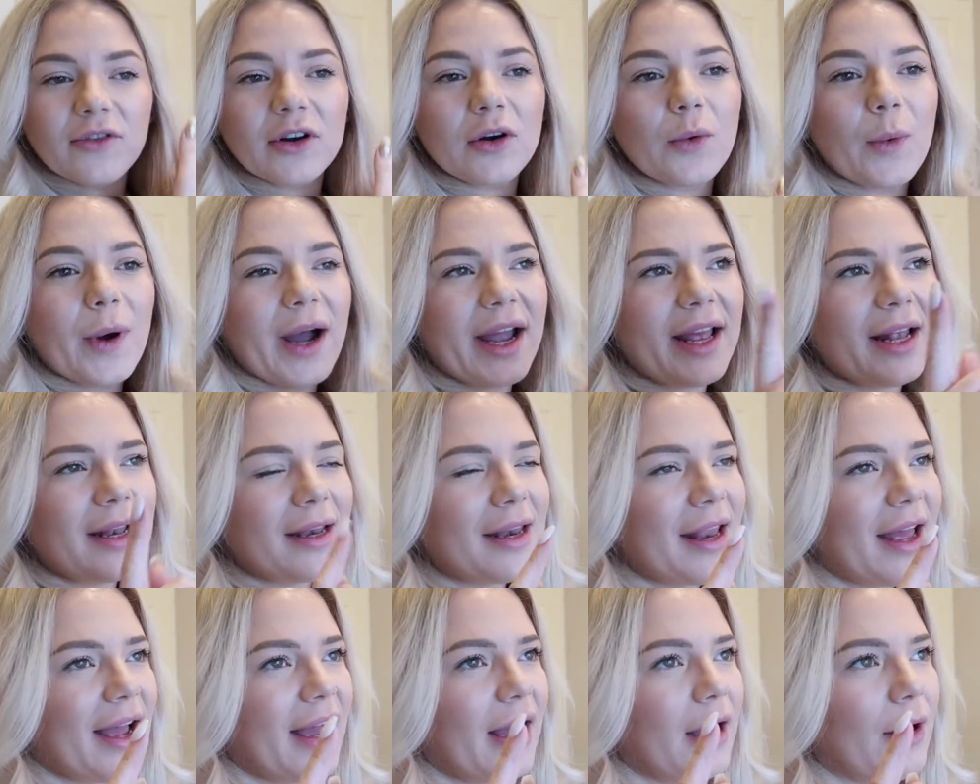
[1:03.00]
for a while
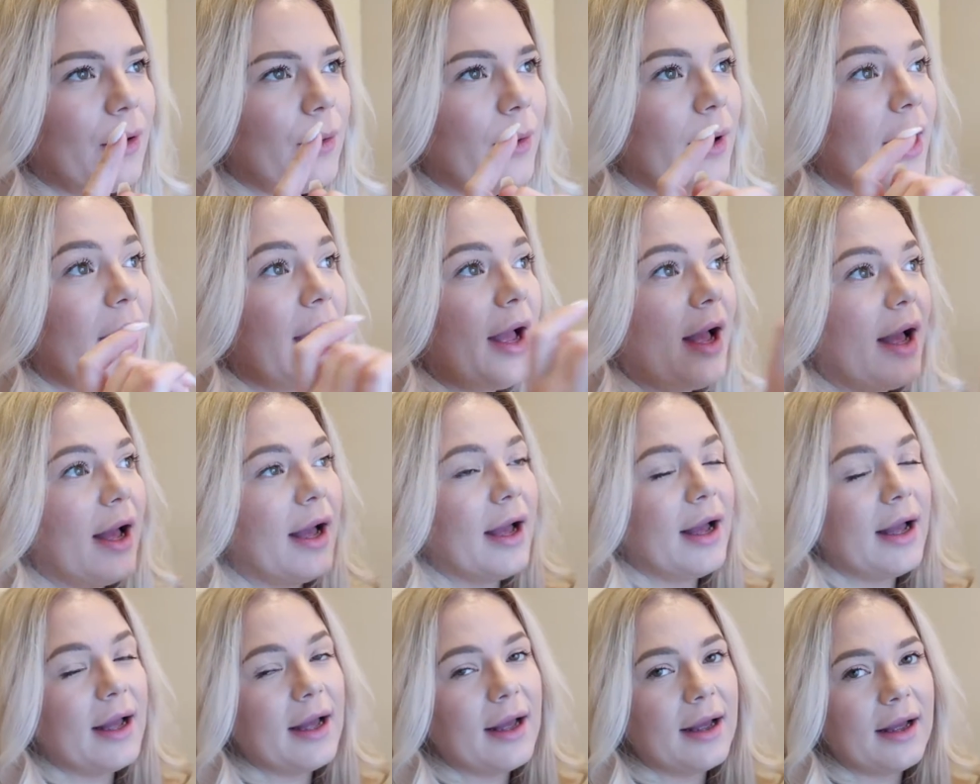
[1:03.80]
now
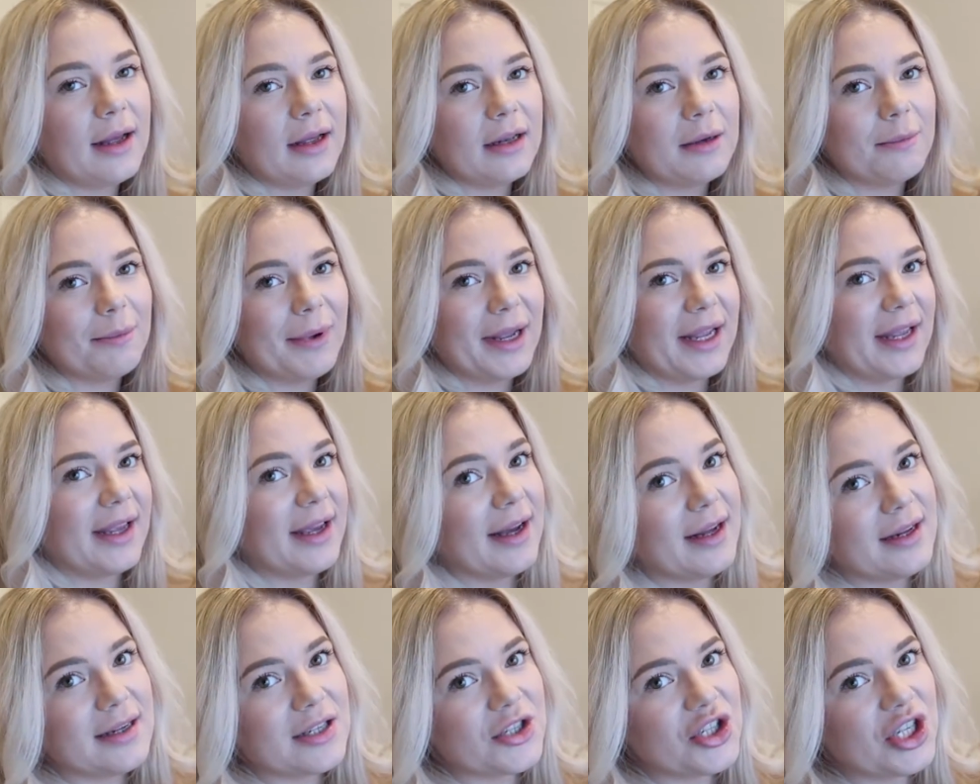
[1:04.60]
and my
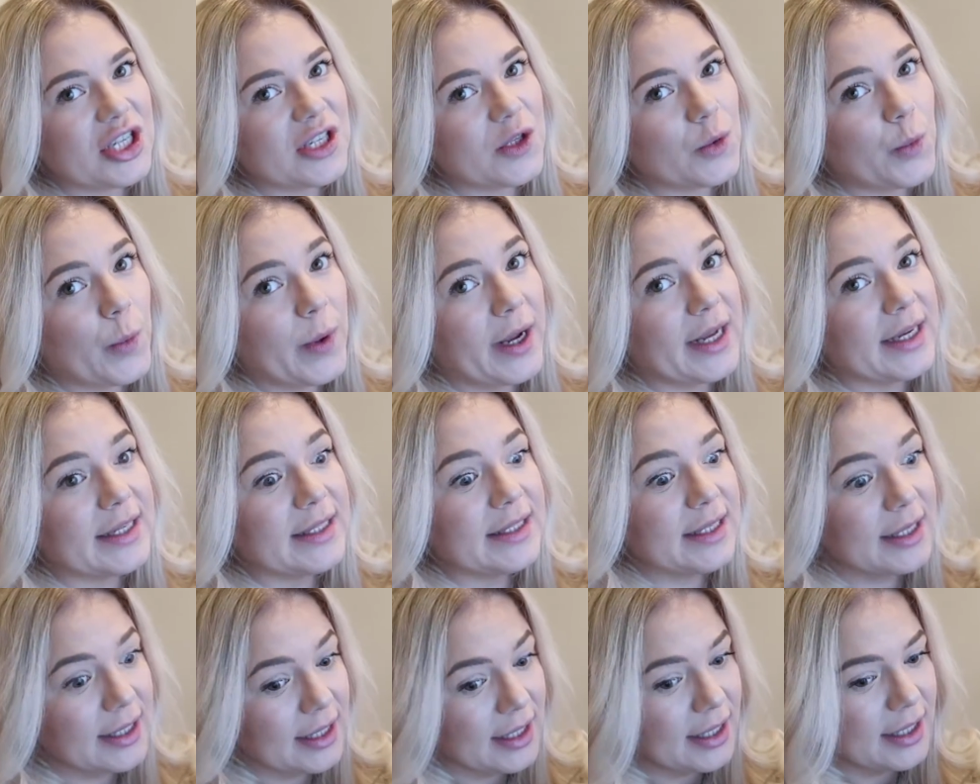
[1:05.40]
girls just
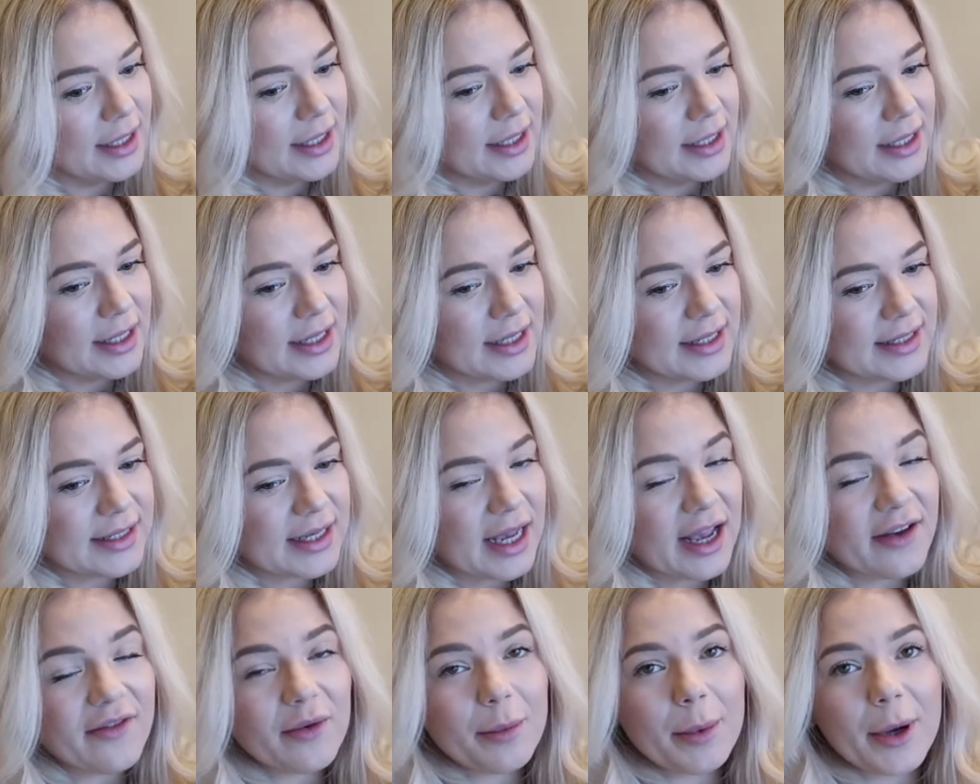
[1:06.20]
went
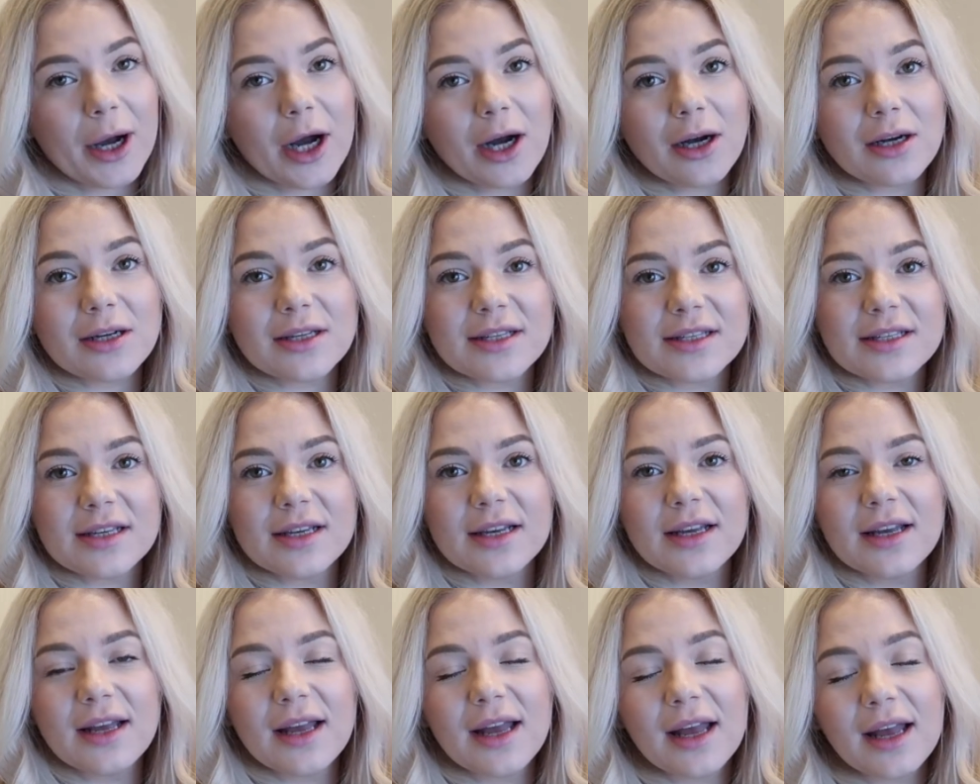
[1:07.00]
inside the box
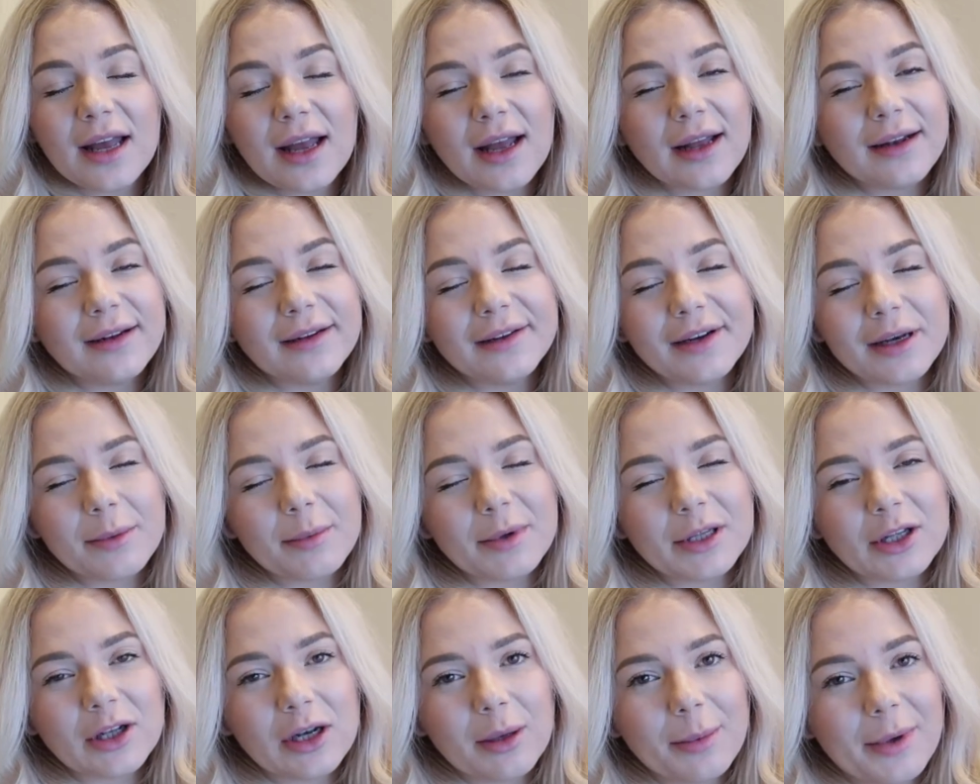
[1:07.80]
and
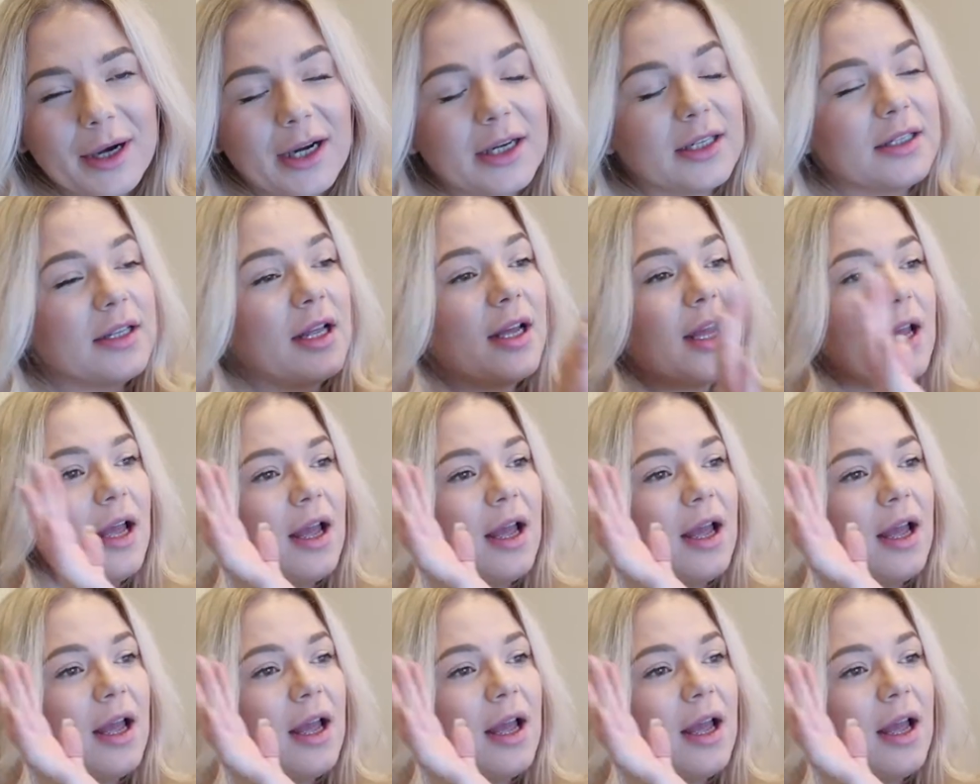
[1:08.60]
ripped it all apart